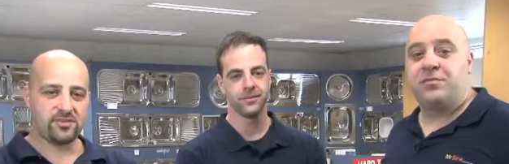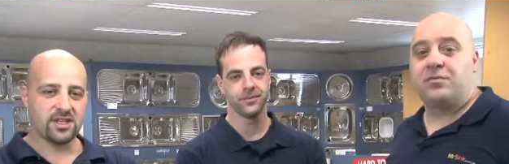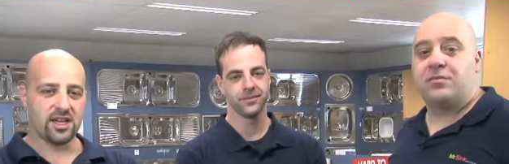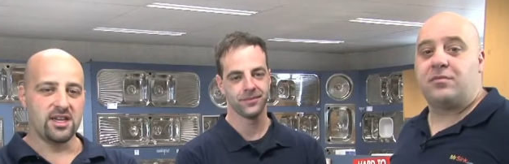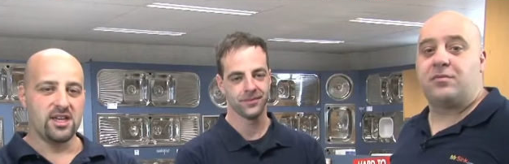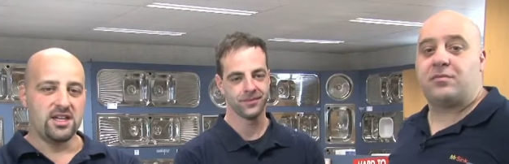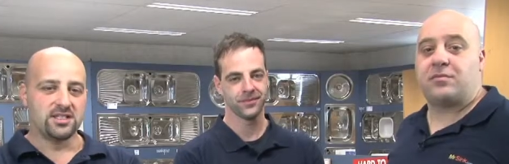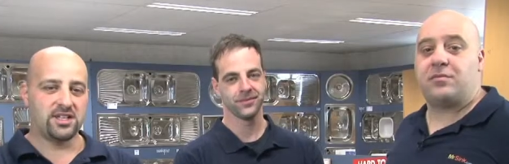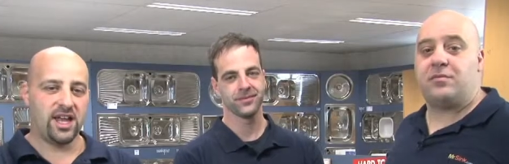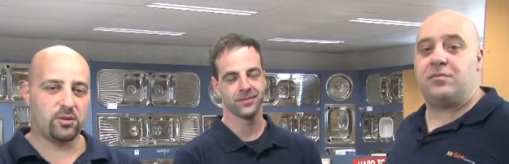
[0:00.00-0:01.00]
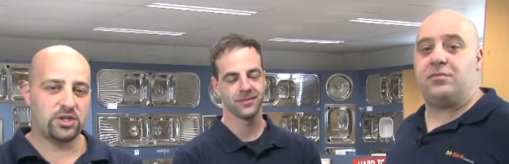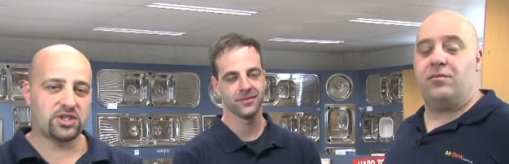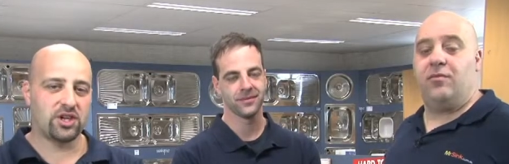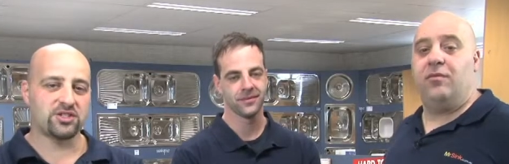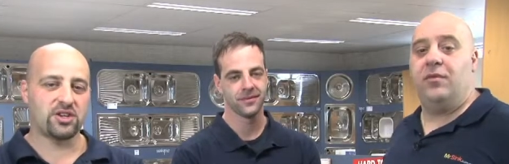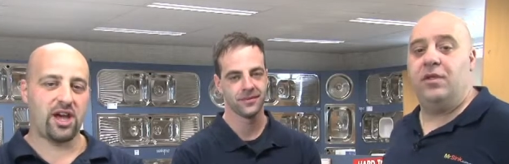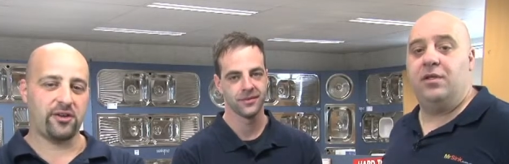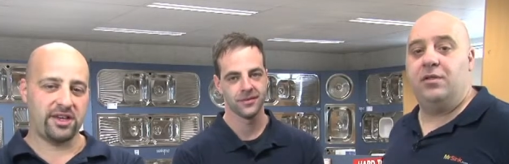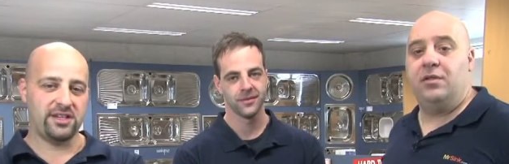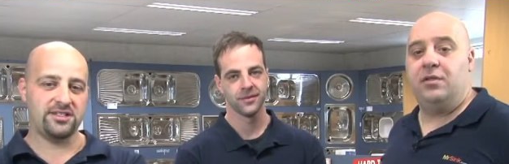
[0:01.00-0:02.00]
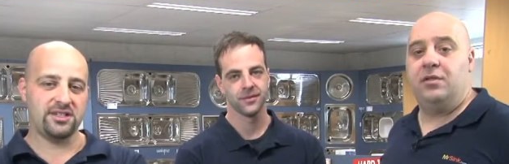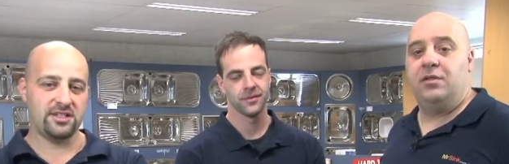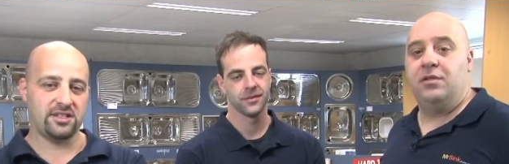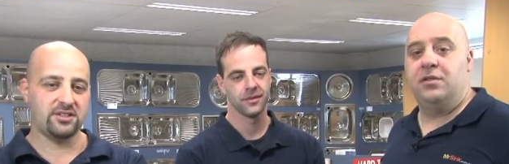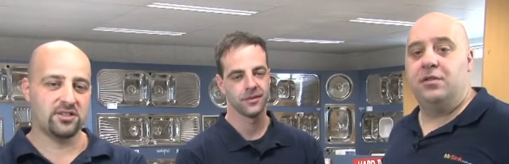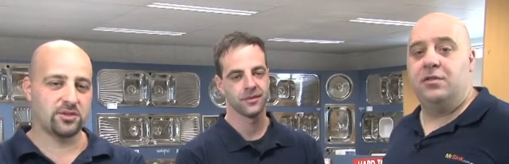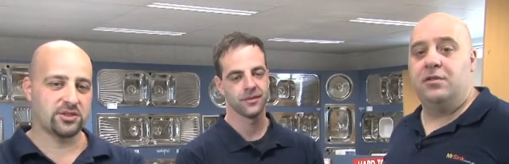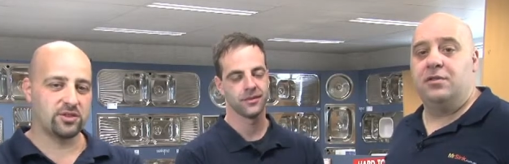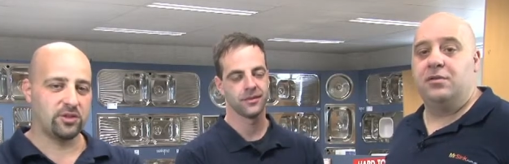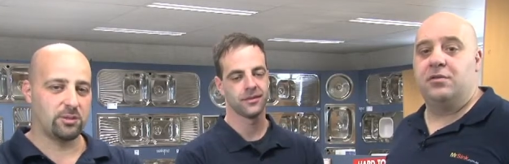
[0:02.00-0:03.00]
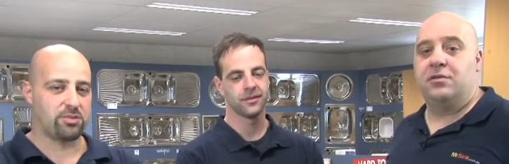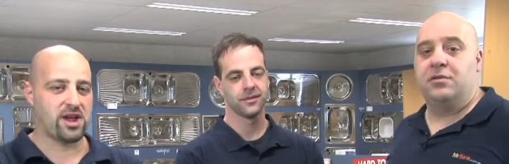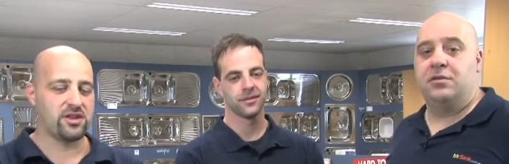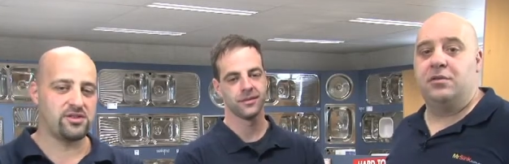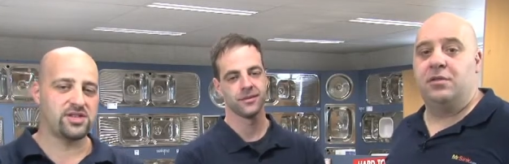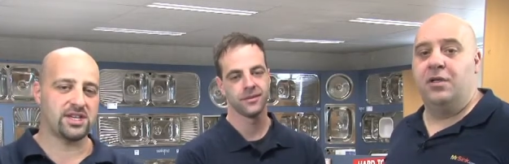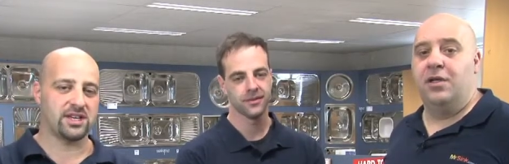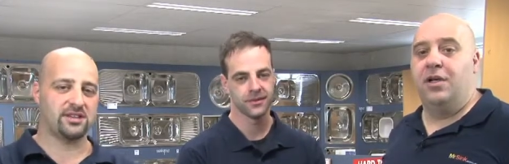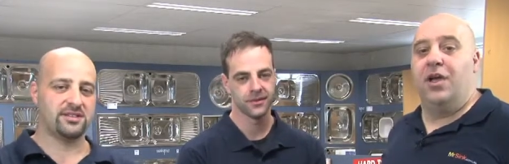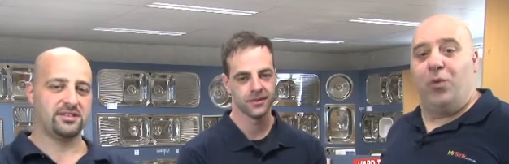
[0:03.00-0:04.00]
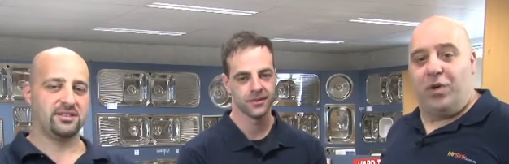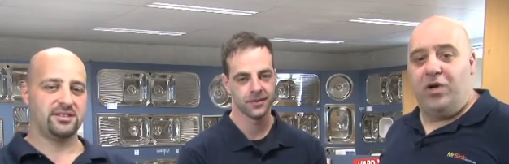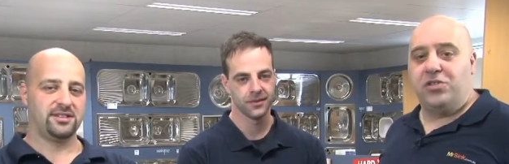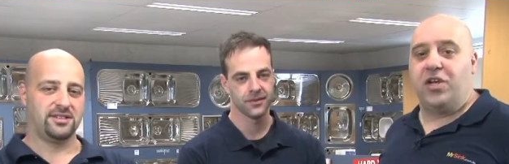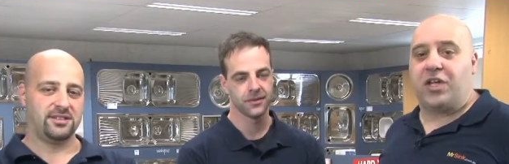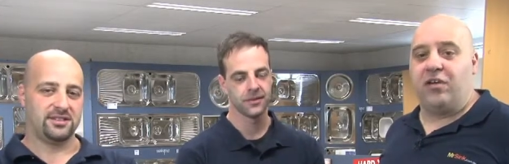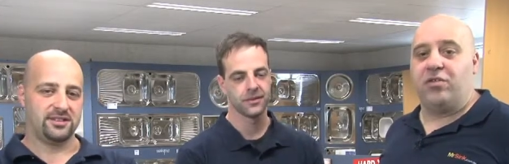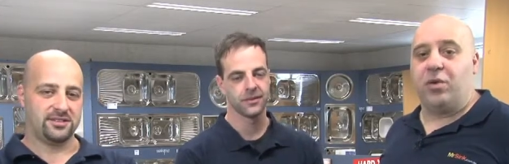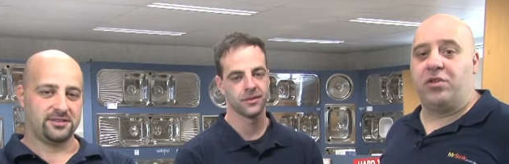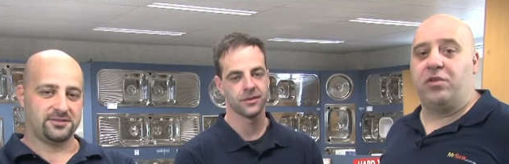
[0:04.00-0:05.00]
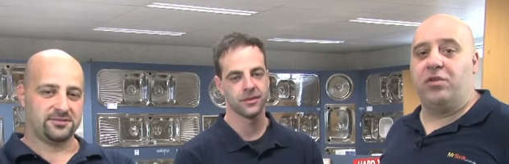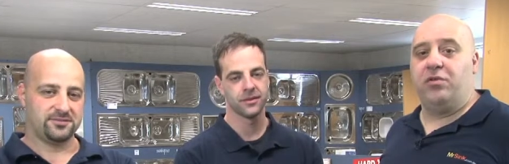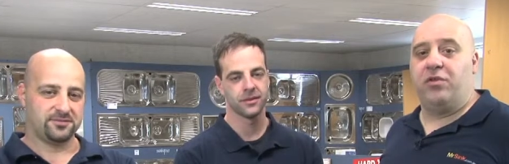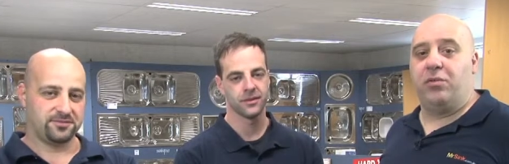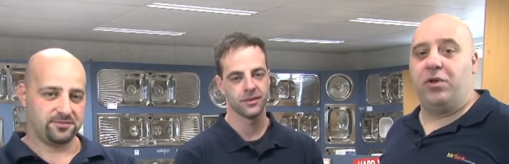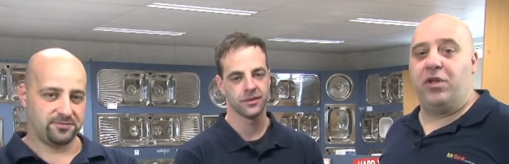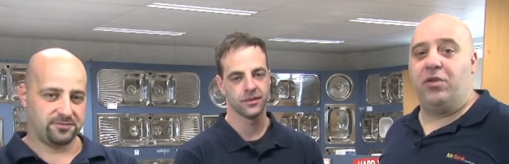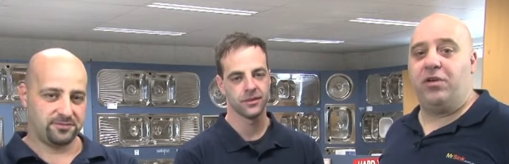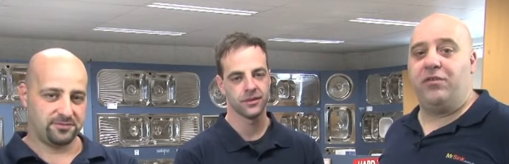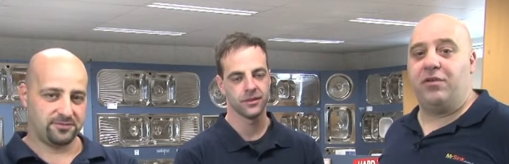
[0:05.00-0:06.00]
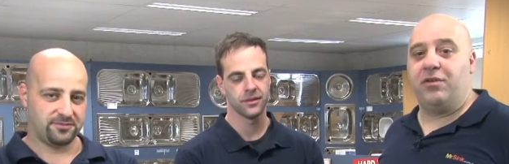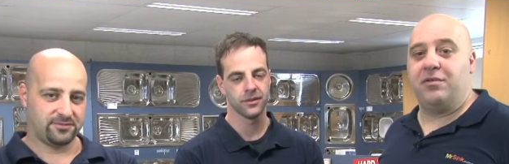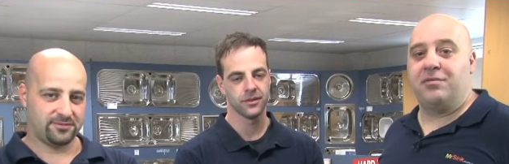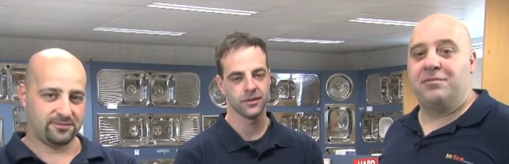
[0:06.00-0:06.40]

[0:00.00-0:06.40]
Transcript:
Speaker 1: Okay. Today we showed you how easy it is to install a brand new sink.
Speaker 2: We also covered what to do for when you're looking for it.